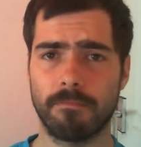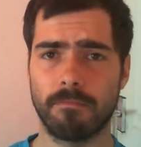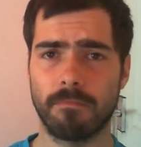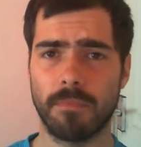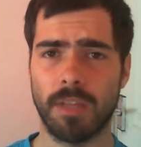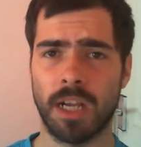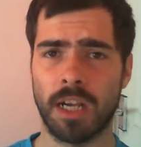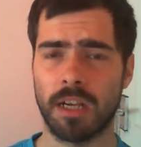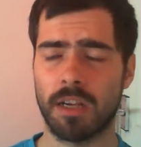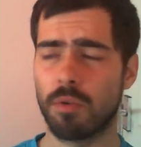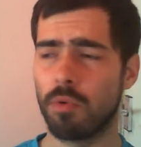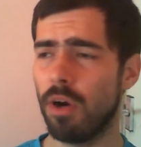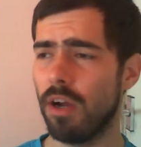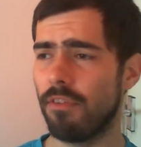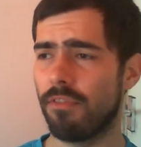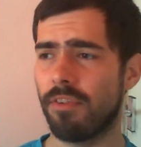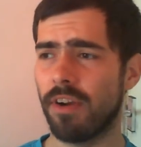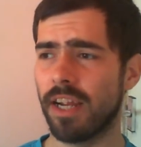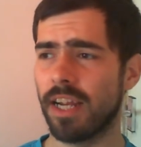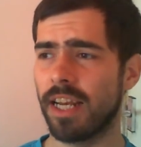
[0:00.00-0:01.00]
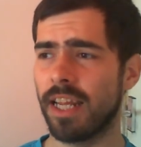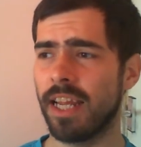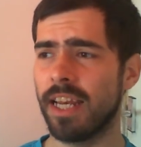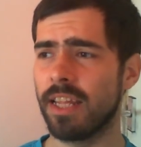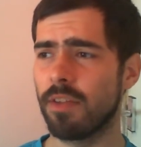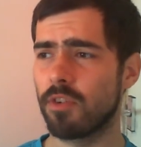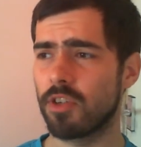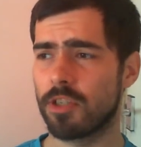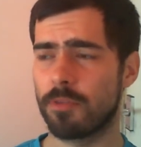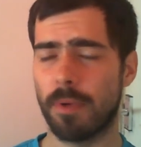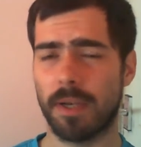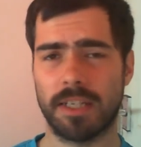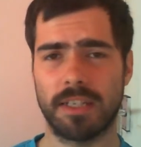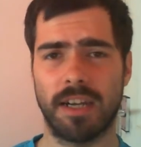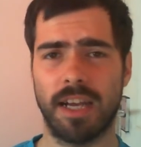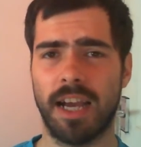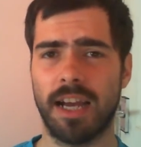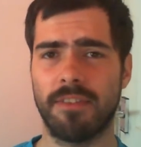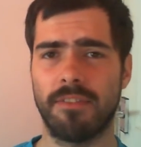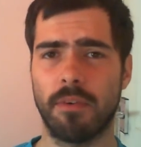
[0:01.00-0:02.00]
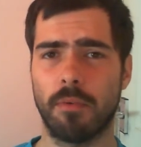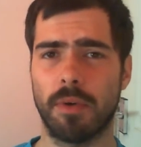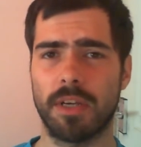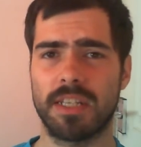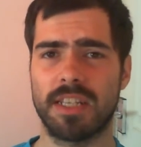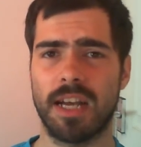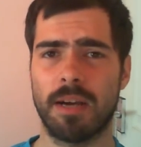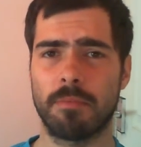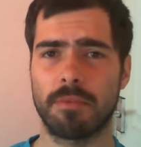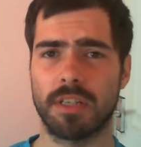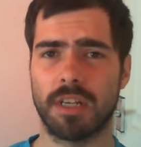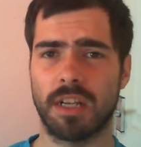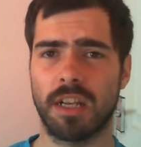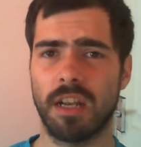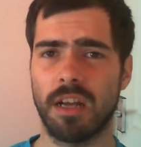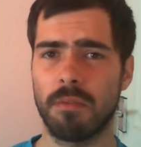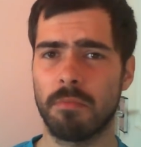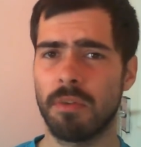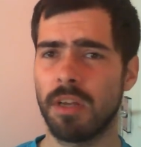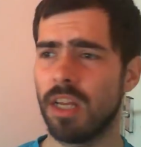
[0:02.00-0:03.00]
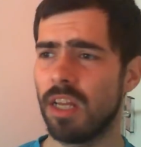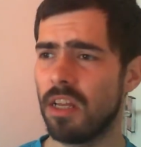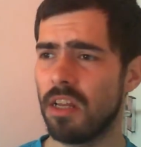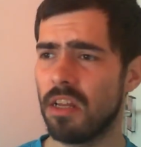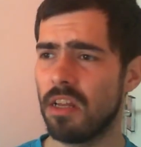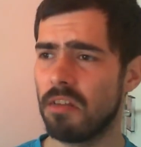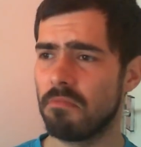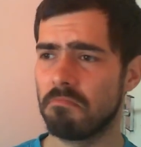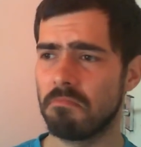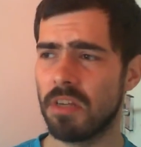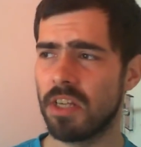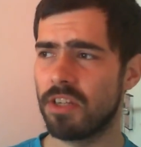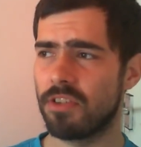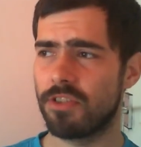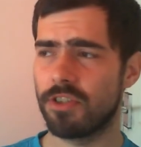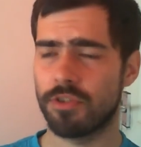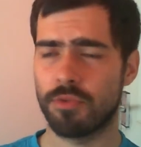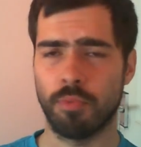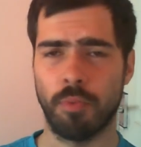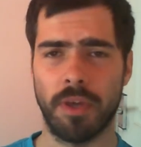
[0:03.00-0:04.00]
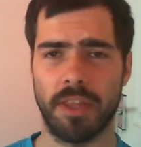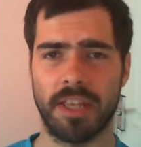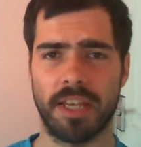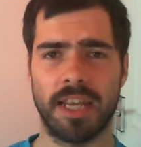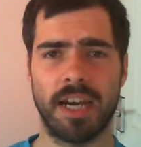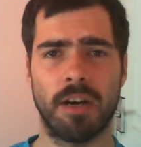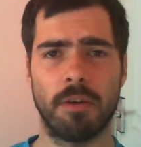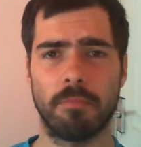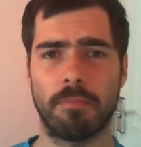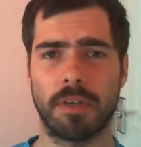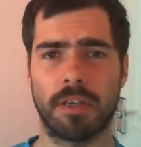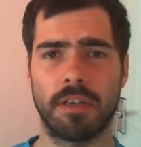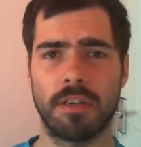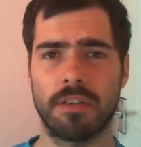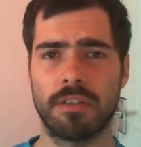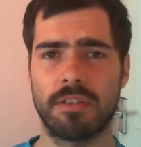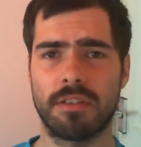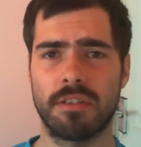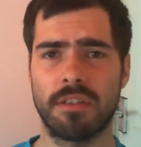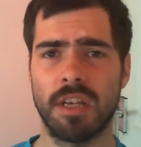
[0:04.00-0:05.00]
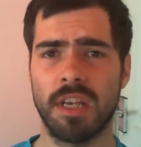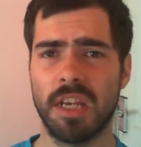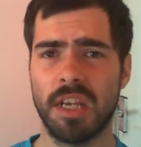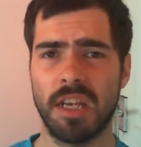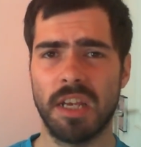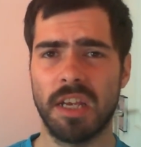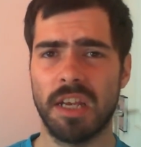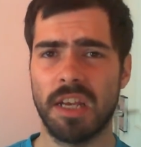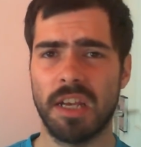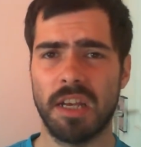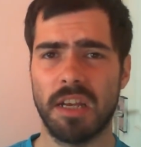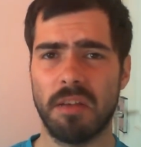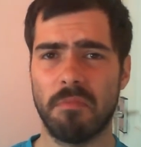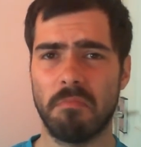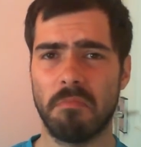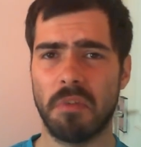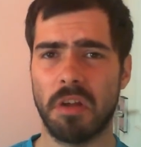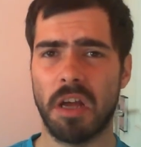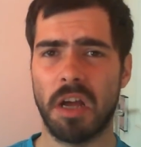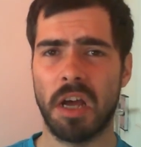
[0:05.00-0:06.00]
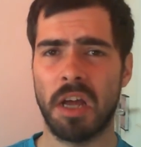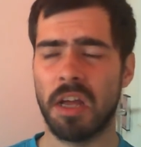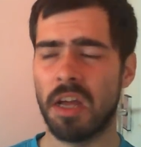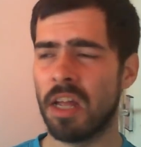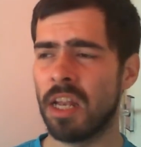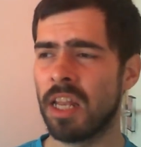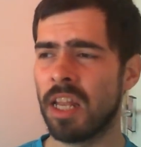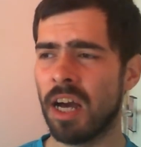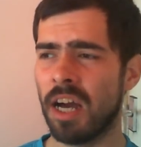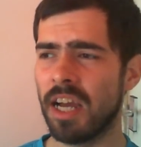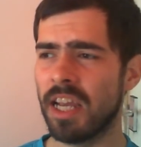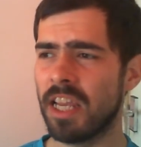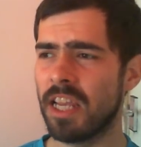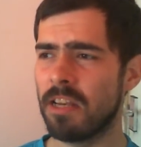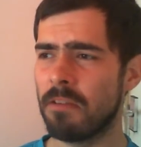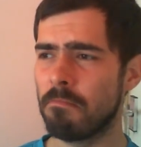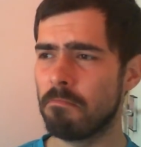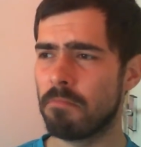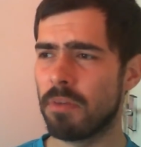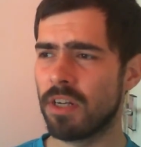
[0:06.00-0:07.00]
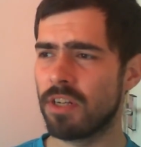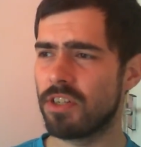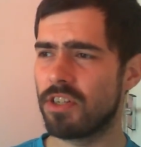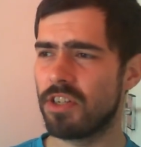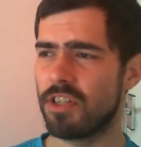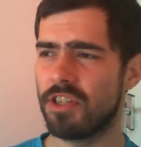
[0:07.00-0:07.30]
And quite frankly, any respect I had for West Ham as a club is just withered out because a lying bunch of